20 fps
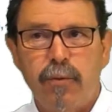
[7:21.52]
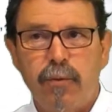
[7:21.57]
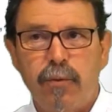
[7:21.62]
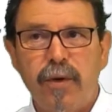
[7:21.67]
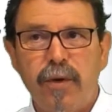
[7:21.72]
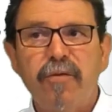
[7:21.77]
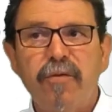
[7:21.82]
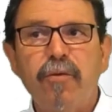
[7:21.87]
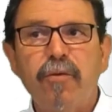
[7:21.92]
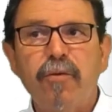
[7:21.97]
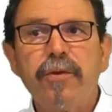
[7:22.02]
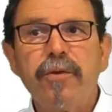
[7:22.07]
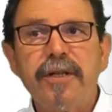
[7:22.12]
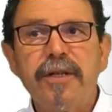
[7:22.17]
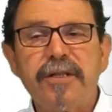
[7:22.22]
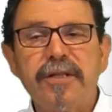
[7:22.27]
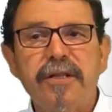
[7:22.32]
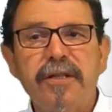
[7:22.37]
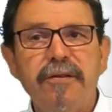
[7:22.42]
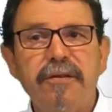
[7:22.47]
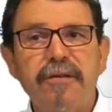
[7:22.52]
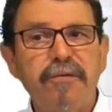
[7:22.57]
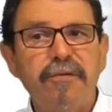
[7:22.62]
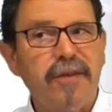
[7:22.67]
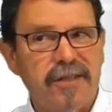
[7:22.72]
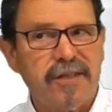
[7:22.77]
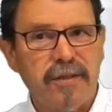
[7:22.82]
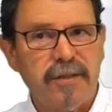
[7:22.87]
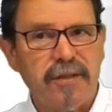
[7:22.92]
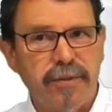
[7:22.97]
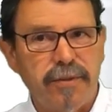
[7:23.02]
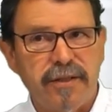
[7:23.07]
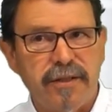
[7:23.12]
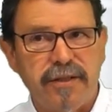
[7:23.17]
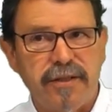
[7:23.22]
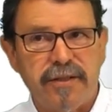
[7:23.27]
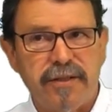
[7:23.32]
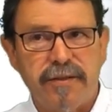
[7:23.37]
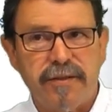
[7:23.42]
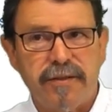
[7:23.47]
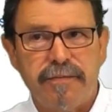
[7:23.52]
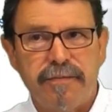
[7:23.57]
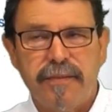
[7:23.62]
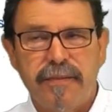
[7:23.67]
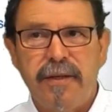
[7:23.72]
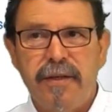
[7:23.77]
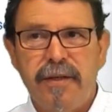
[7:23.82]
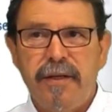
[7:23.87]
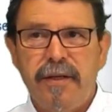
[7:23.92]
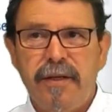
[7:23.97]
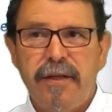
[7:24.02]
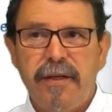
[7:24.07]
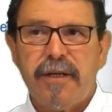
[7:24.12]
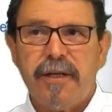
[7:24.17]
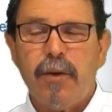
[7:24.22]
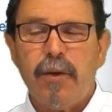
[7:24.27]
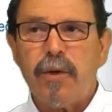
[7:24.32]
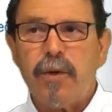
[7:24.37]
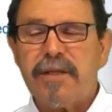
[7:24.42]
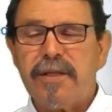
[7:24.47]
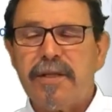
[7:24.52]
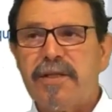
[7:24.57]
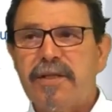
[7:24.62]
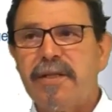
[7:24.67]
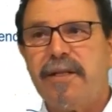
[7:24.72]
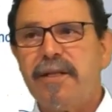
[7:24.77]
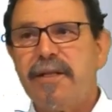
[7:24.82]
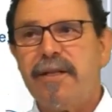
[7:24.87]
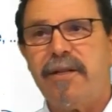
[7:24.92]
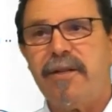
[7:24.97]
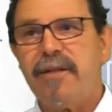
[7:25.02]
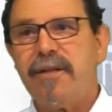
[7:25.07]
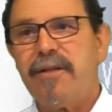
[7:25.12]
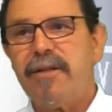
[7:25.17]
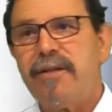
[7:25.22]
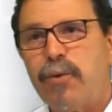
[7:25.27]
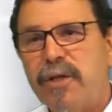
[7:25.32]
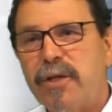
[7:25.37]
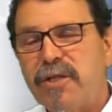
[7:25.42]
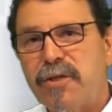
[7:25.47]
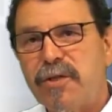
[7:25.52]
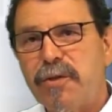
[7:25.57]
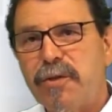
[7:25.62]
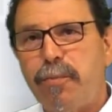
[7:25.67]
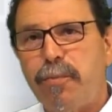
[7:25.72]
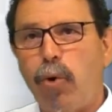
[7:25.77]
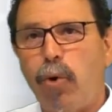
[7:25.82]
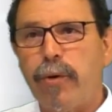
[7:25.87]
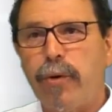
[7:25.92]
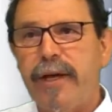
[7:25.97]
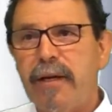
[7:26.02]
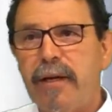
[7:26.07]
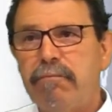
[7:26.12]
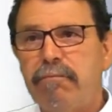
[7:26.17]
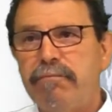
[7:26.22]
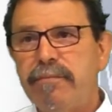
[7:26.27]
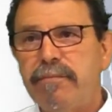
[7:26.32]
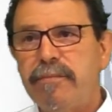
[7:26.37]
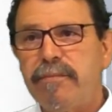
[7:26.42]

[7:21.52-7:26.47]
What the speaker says: We have all these flexibilities. Yeah, what's supporting?